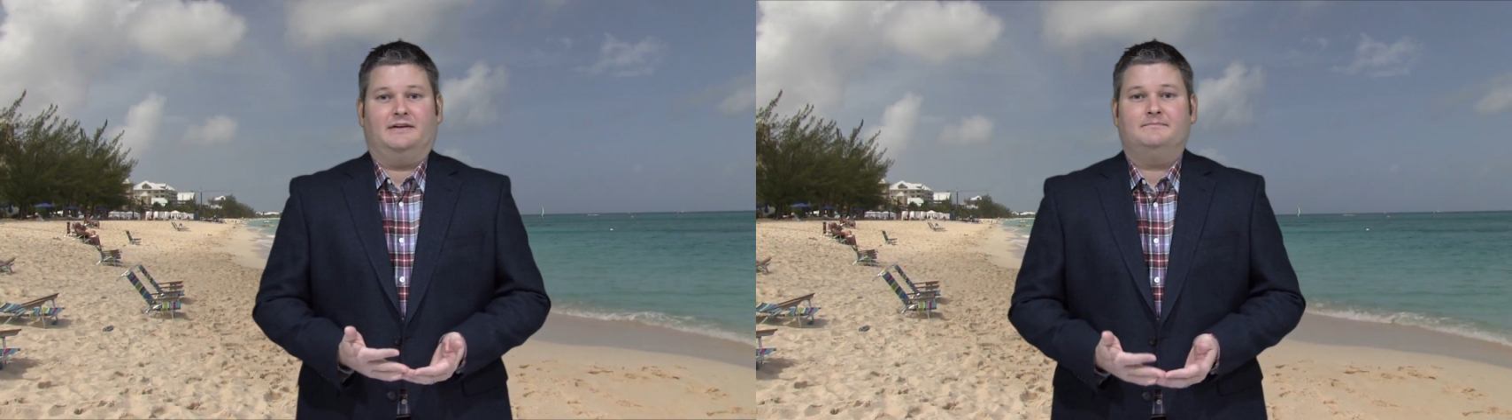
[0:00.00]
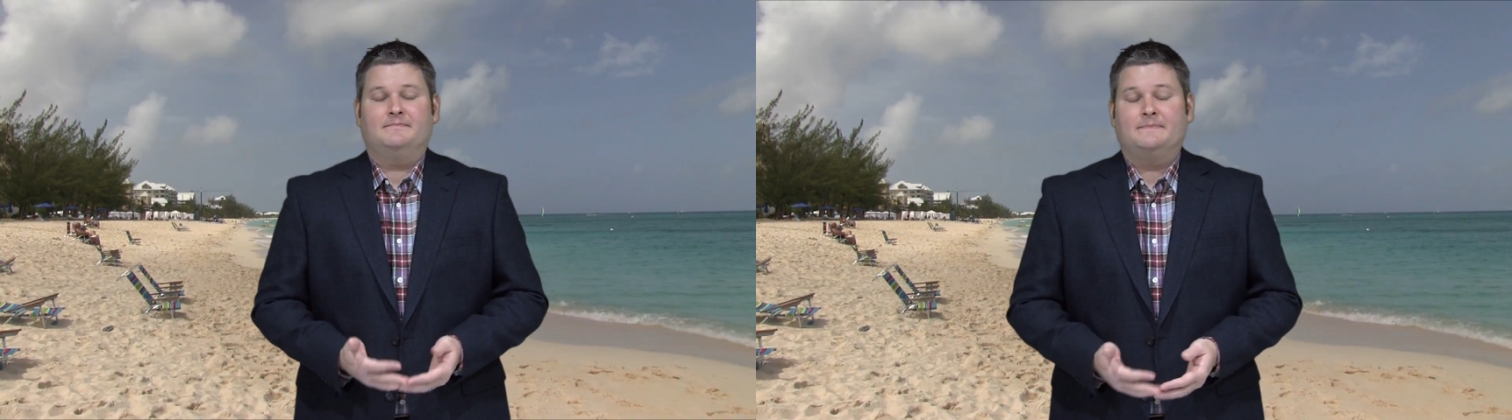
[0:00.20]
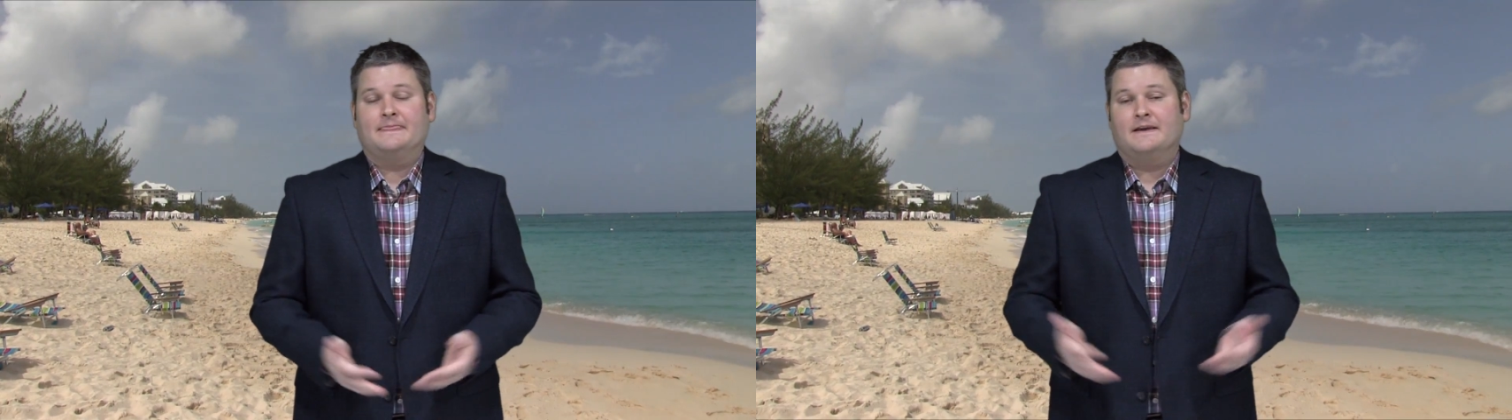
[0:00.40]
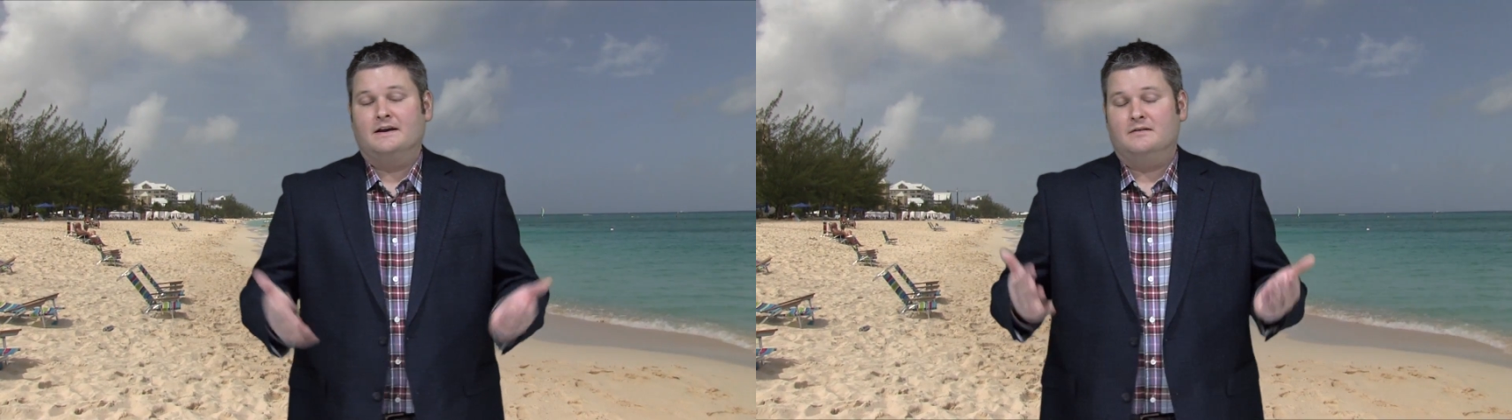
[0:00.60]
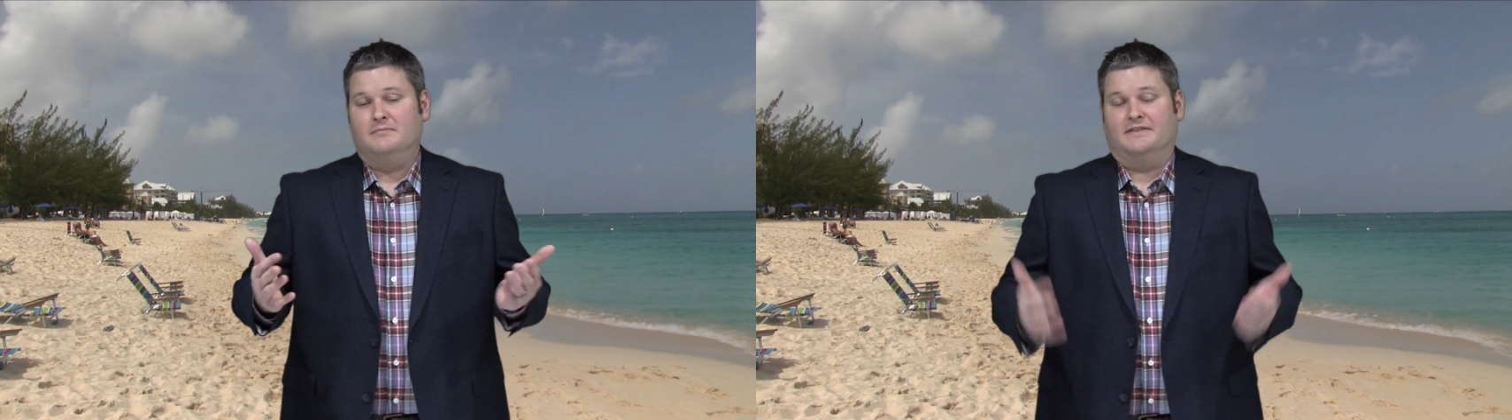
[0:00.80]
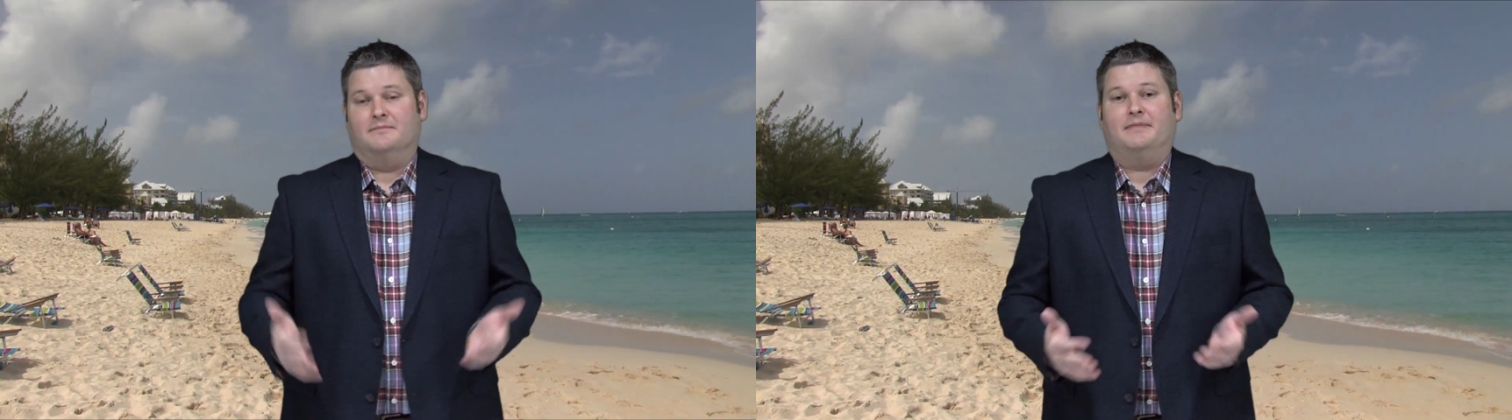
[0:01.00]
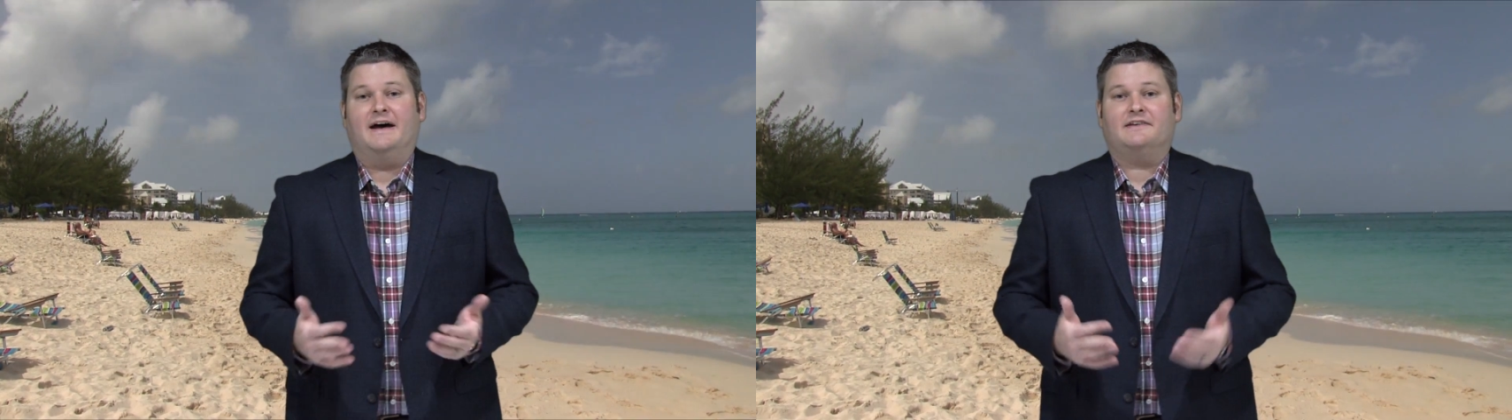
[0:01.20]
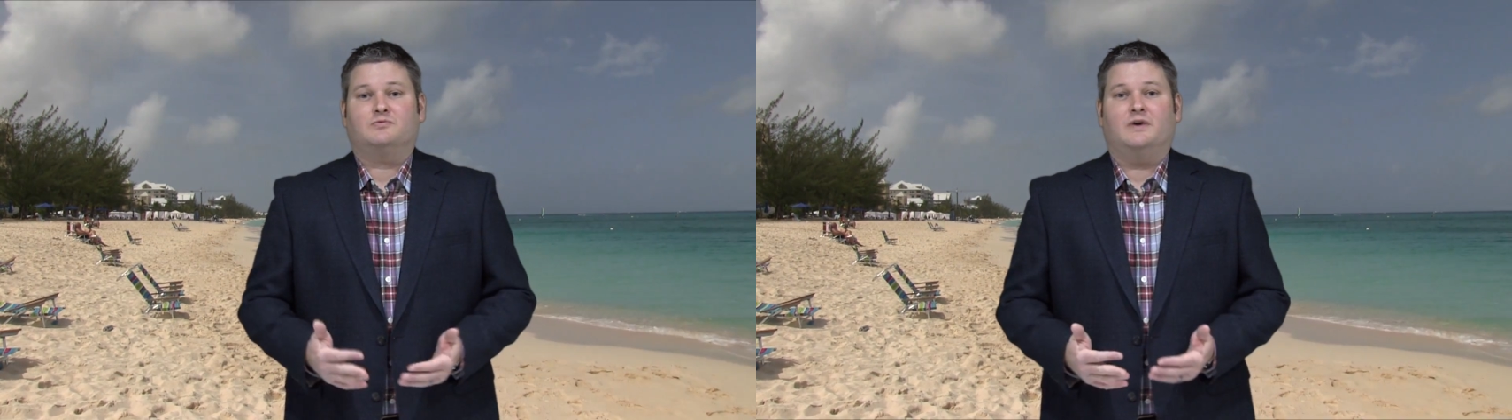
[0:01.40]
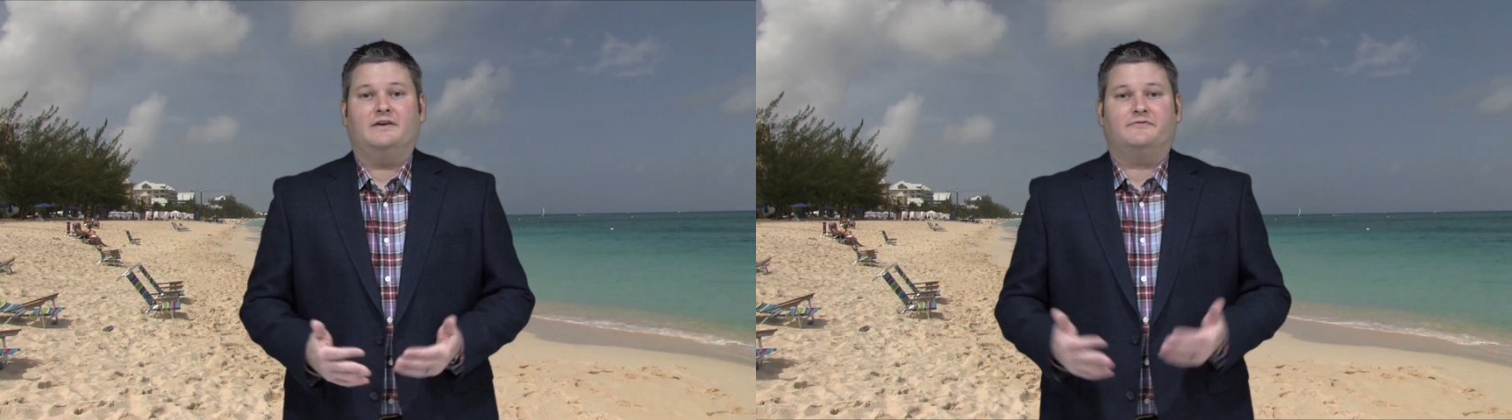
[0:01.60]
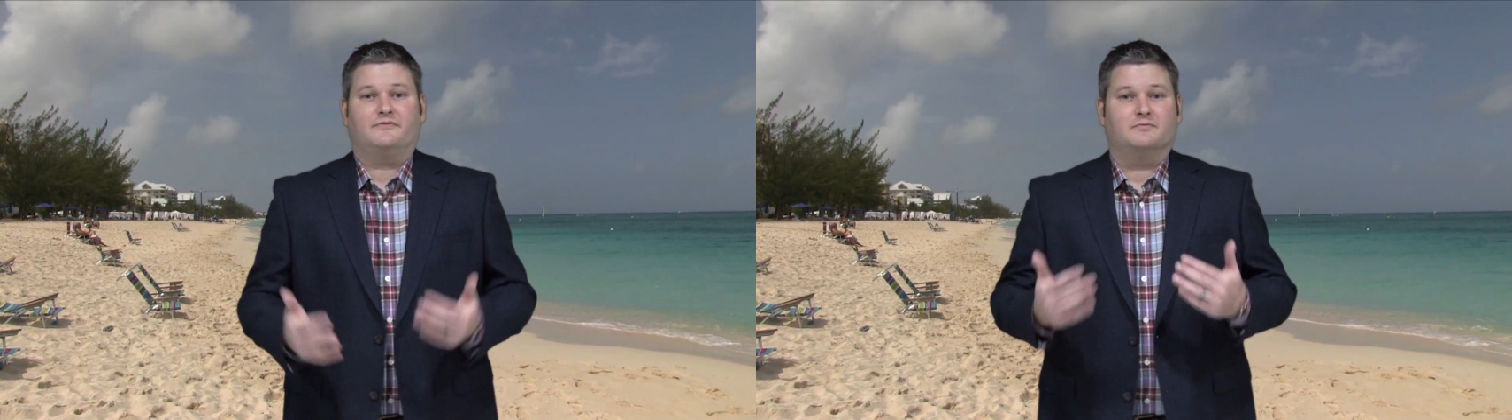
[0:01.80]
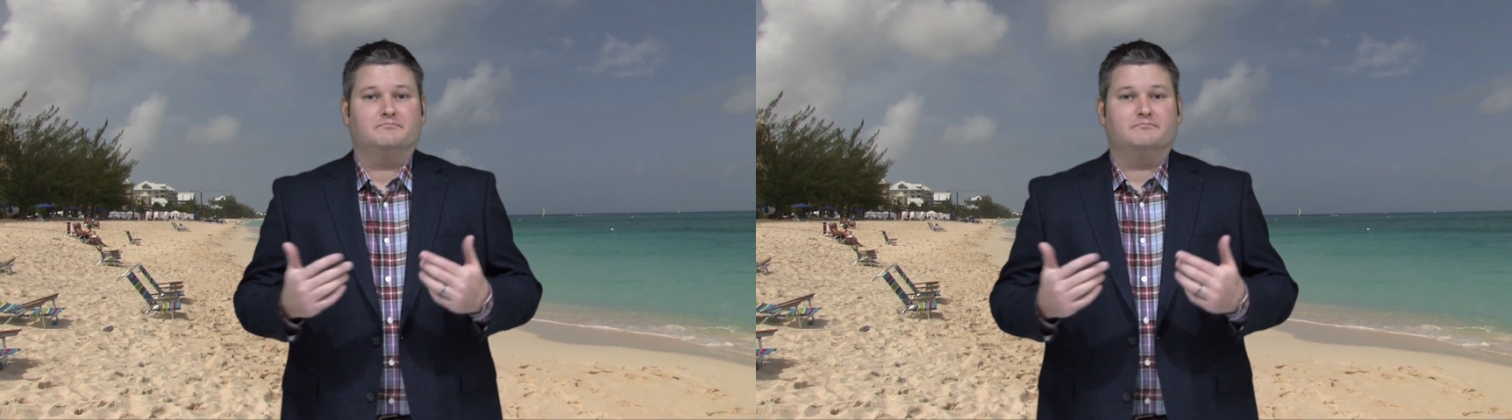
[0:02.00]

it. But the best way for